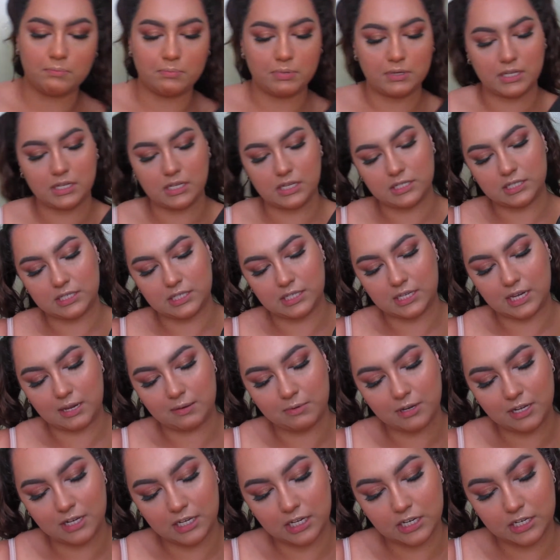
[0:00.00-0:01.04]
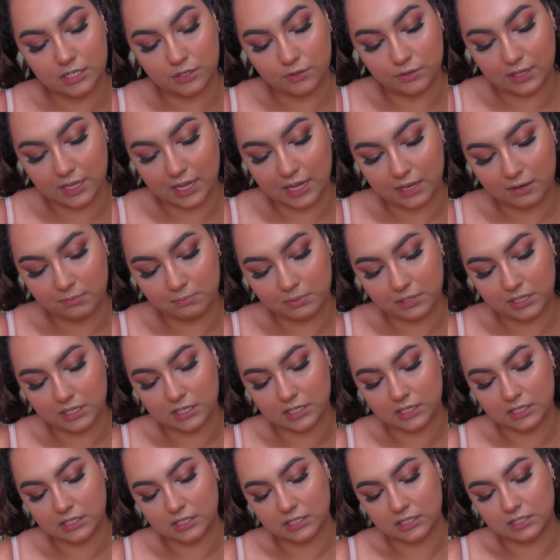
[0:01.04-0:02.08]
but I'm not gonna do that
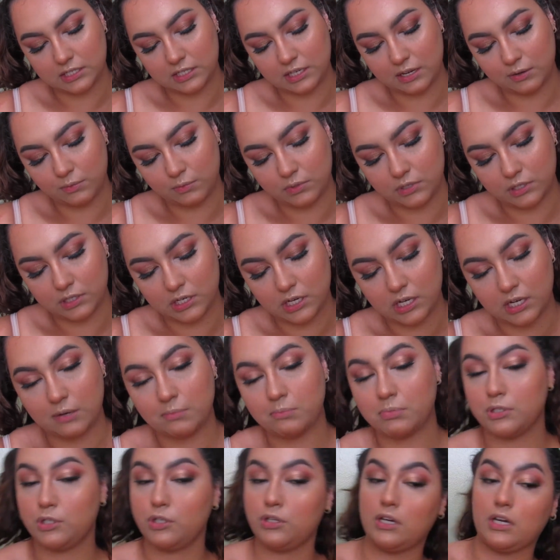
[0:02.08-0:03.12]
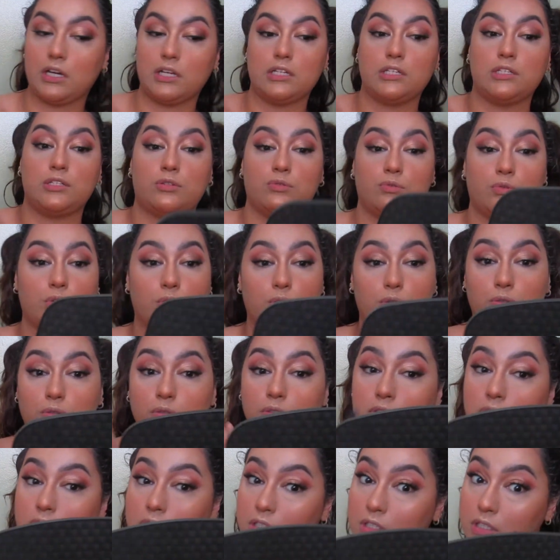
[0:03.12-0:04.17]
because I will not put you guys through
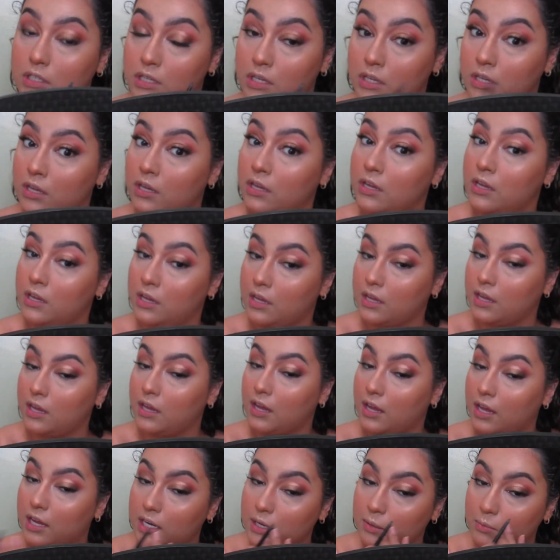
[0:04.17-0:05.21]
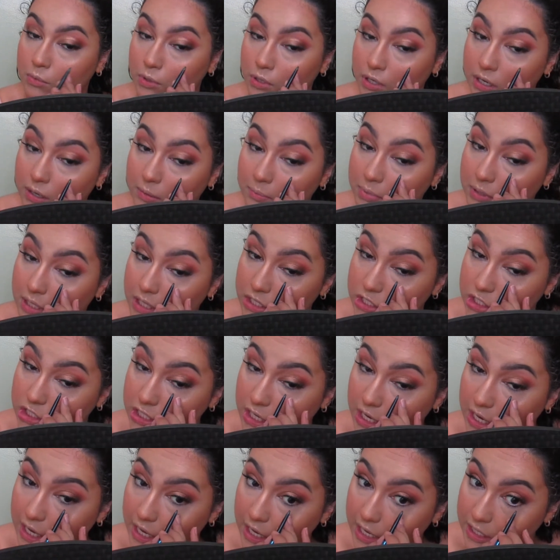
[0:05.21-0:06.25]
any more
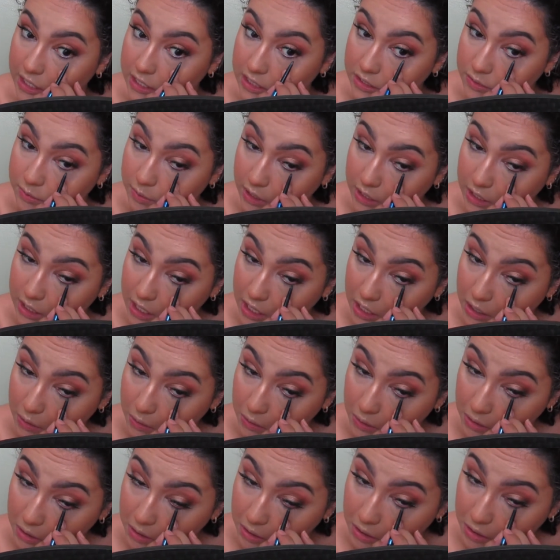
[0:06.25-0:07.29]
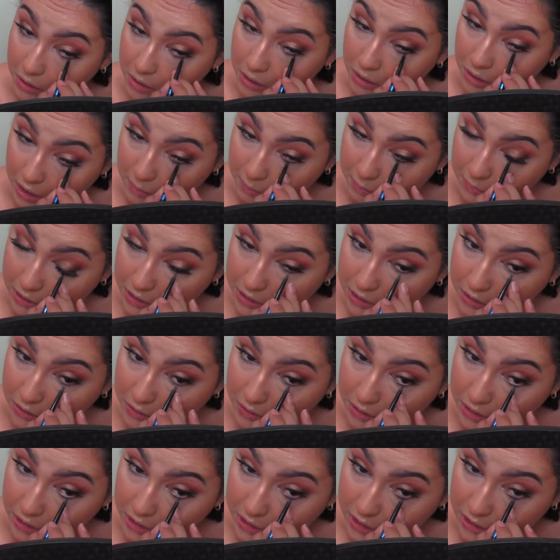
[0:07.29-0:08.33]
bloodshot eyes right now. I'm gonna go
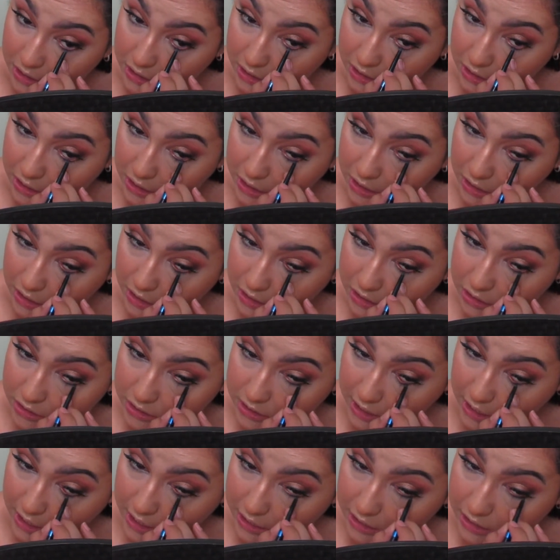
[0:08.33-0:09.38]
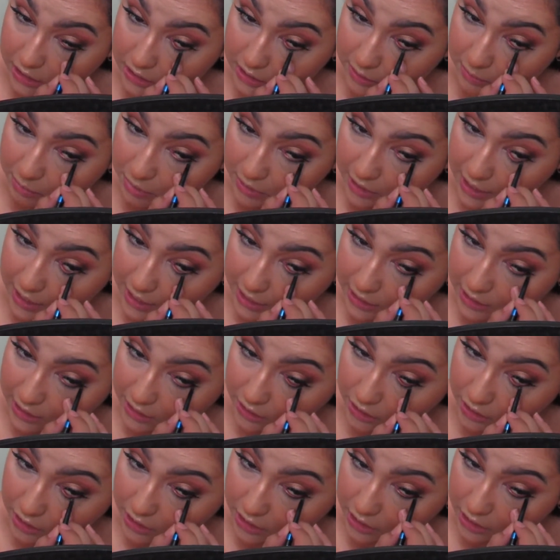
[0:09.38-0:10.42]
ahead and just add in some black
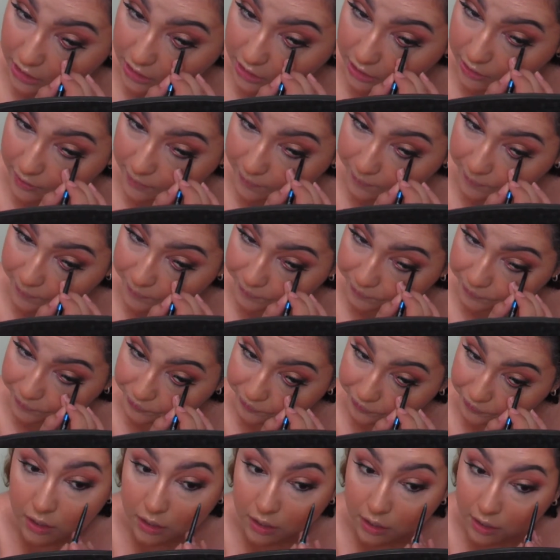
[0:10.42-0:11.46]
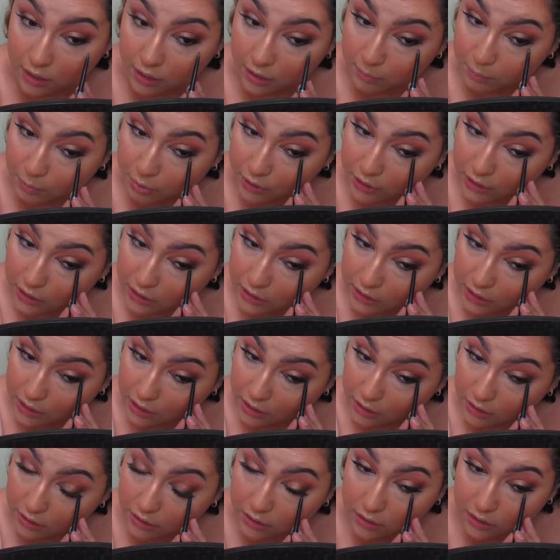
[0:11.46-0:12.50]
liner here and bring it
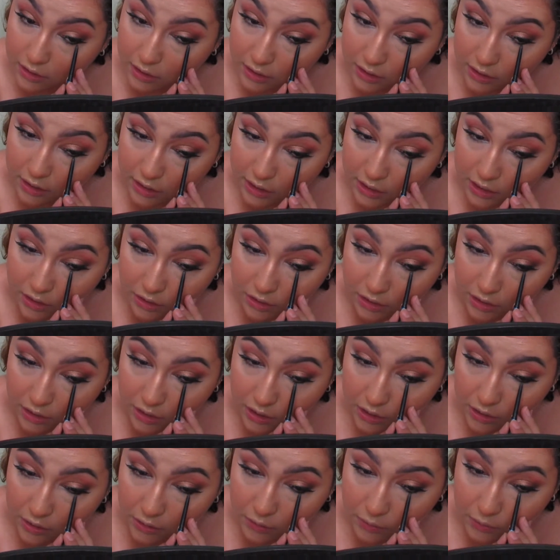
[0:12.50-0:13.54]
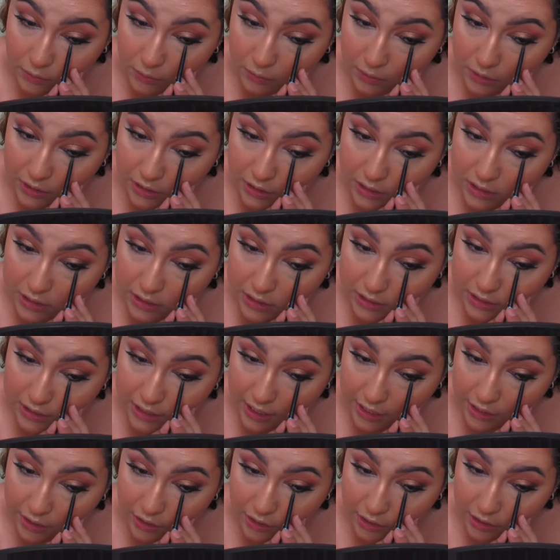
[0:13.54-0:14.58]
down a little low in the
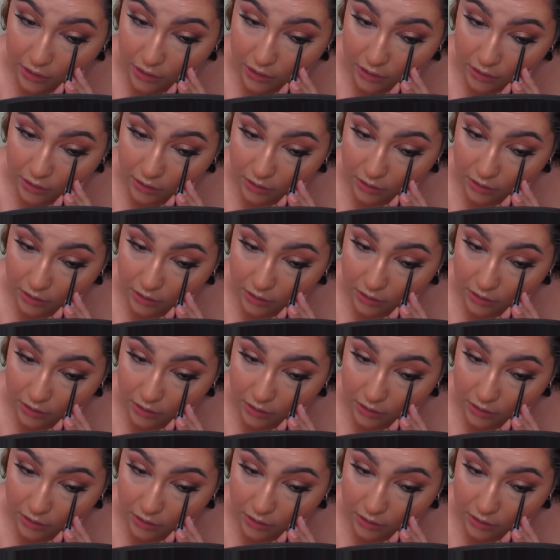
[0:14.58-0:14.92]
center.